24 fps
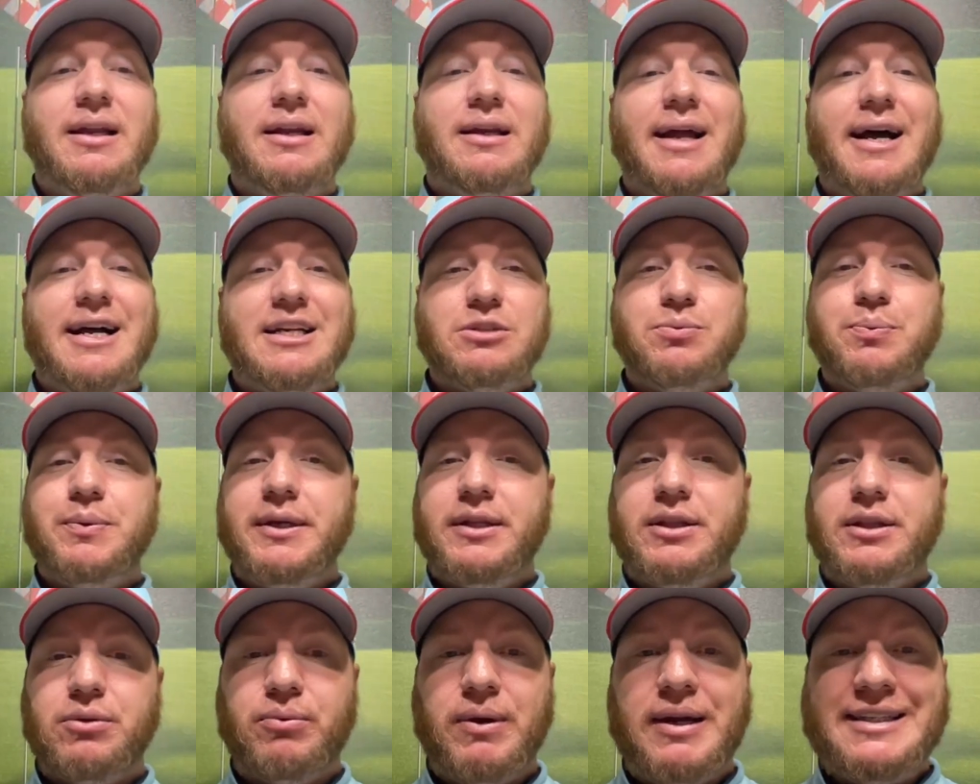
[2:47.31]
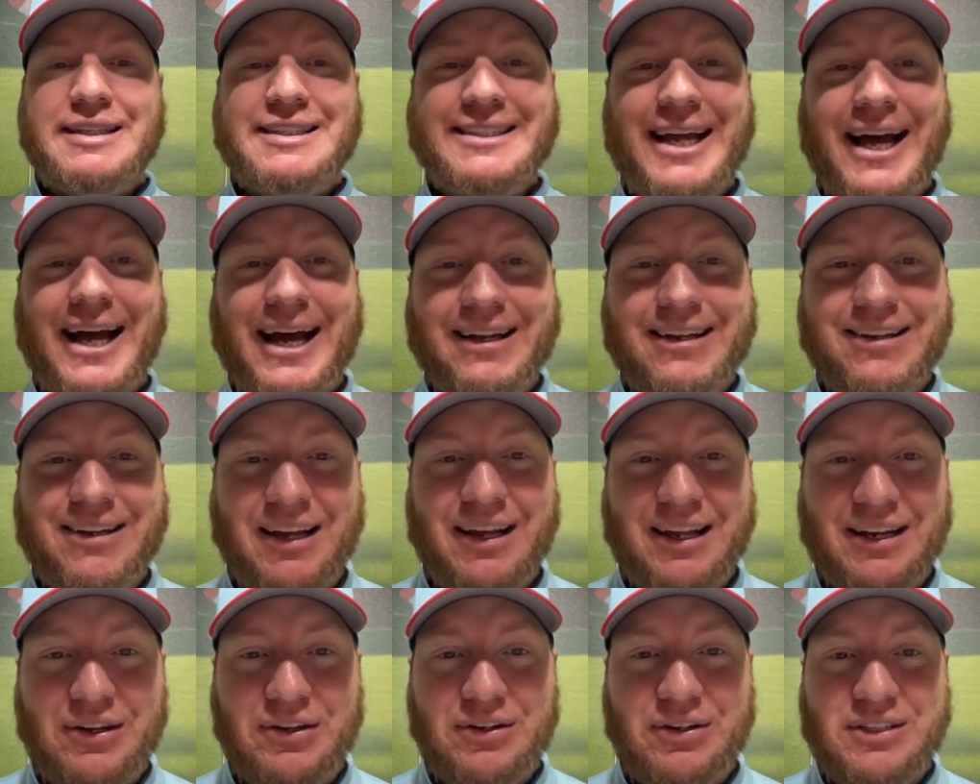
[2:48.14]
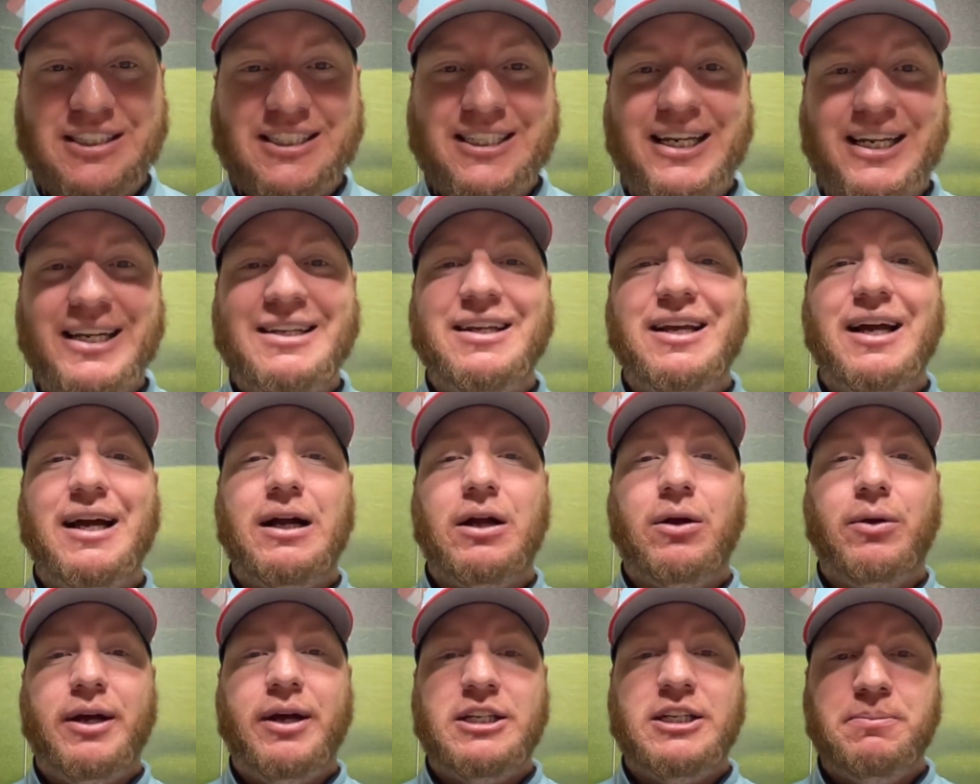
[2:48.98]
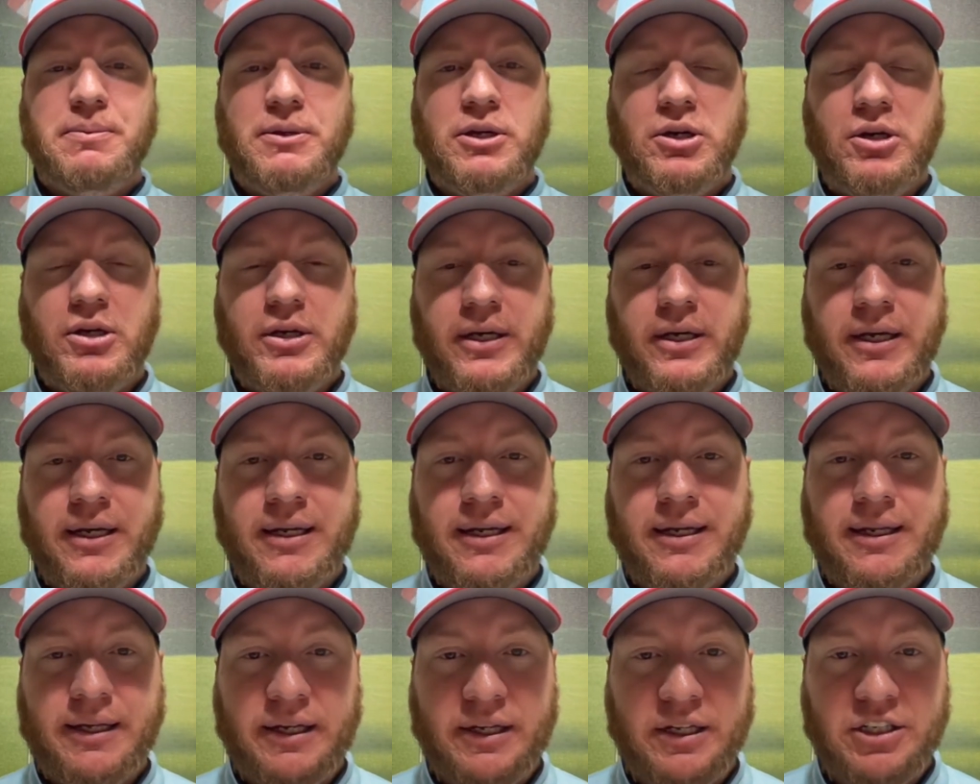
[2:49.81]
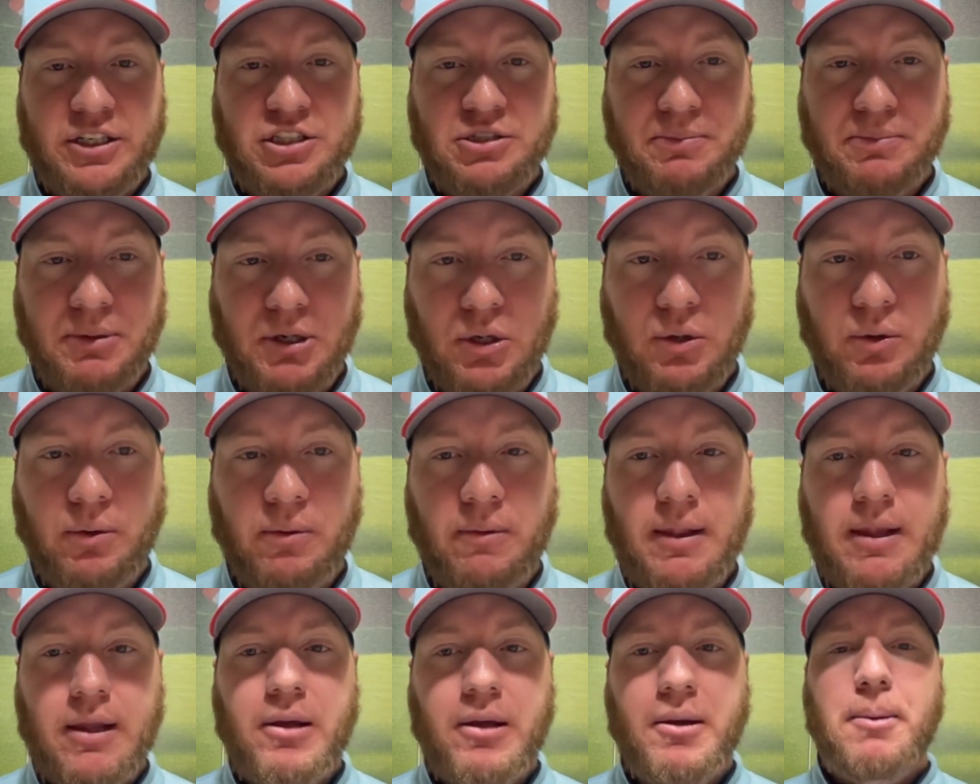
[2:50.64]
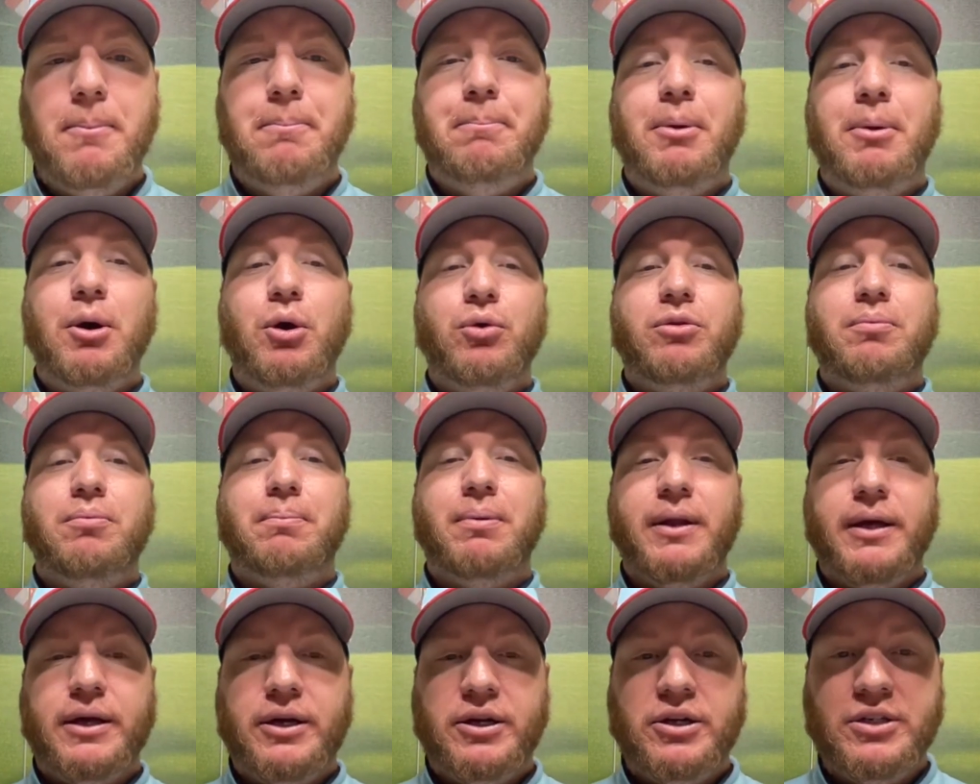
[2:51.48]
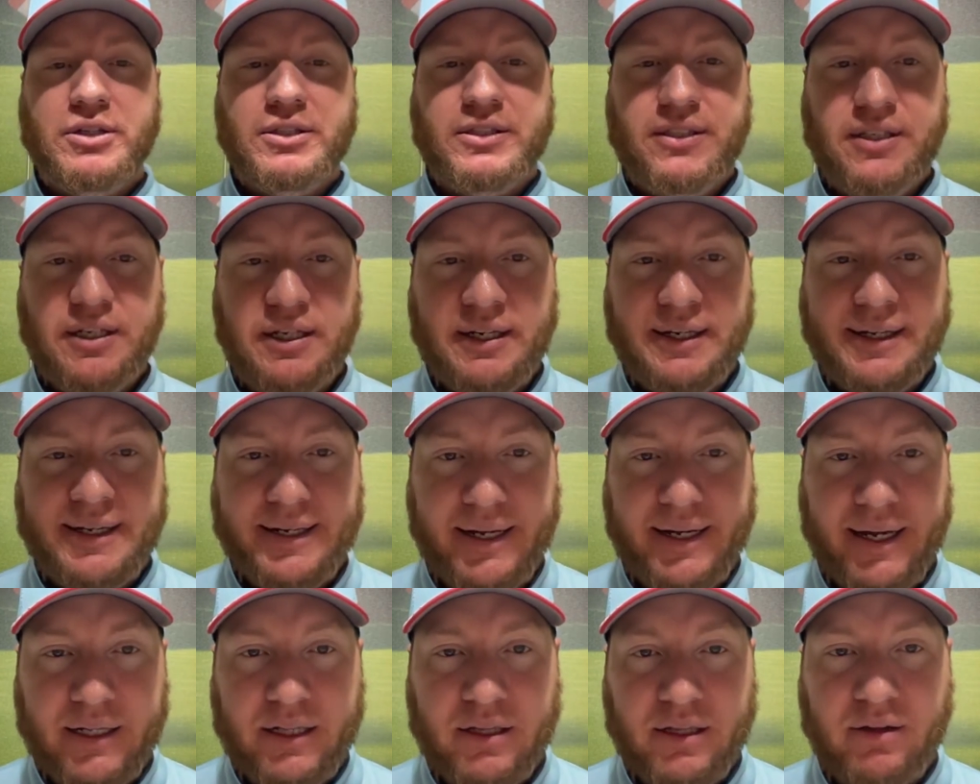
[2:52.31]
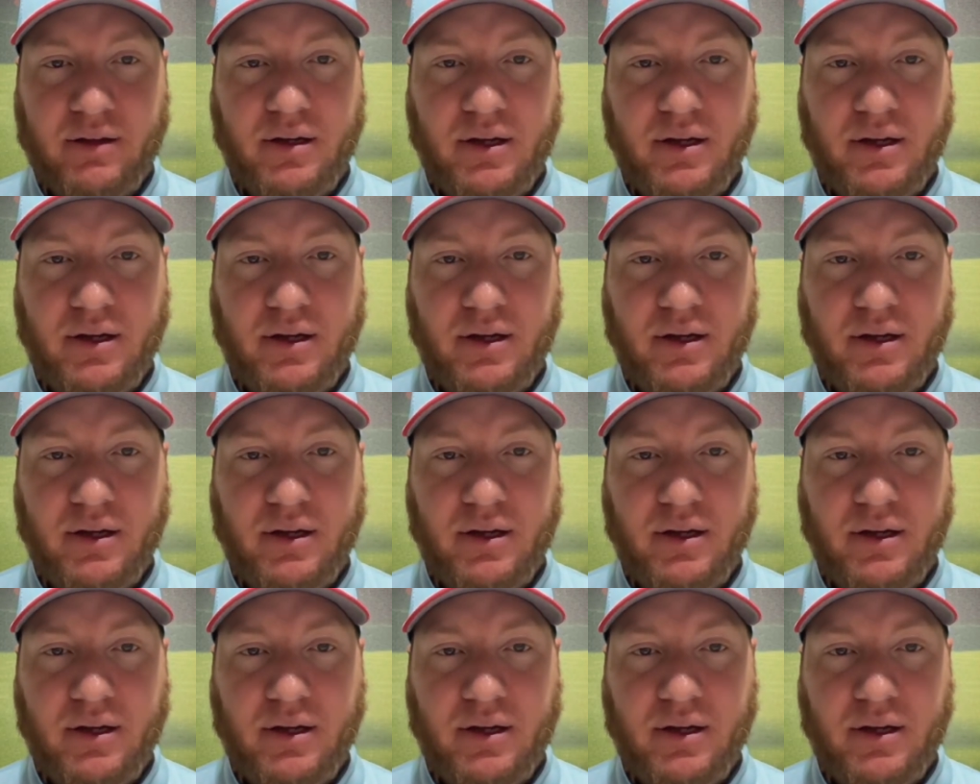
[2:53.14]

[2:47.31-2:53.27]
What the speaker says: Last week, the Reds non-tendered Santiago Espinal and Ian Jabot. Both players did elect